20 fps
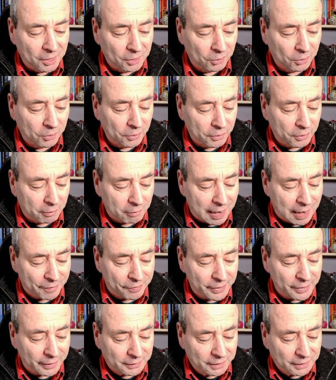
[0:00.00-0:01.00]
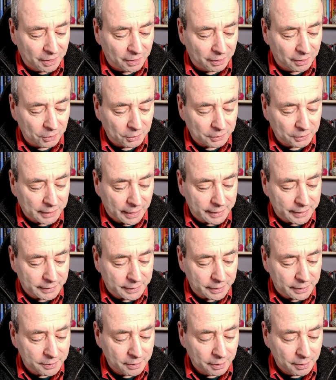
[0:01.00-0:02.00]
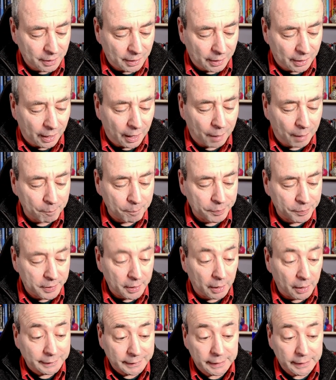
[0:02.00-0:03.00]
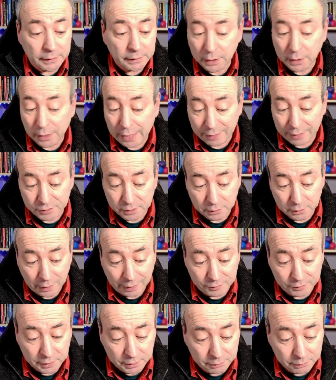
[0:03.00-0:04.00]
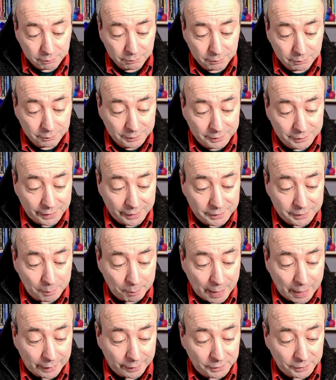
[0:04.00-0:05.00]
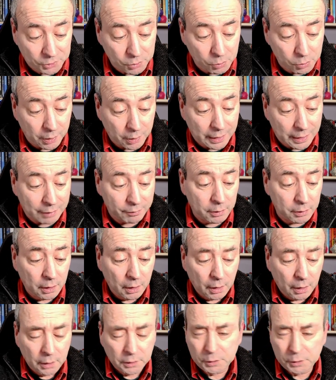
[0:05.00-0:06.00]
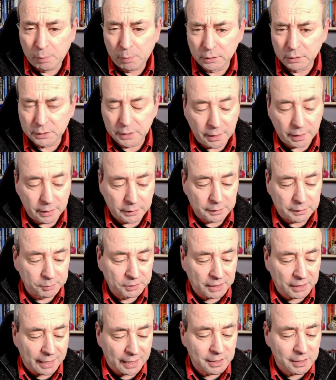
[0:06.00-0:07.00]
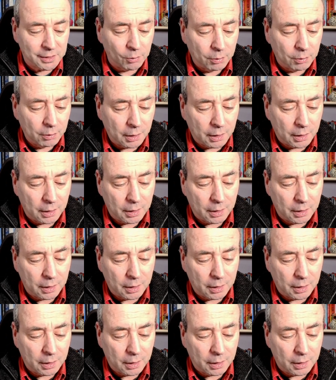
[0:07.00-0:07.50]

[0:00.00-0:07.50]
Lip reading: graphics kind of look dated. The ideas haven't dated badly at all, and I haven't spotted any substantial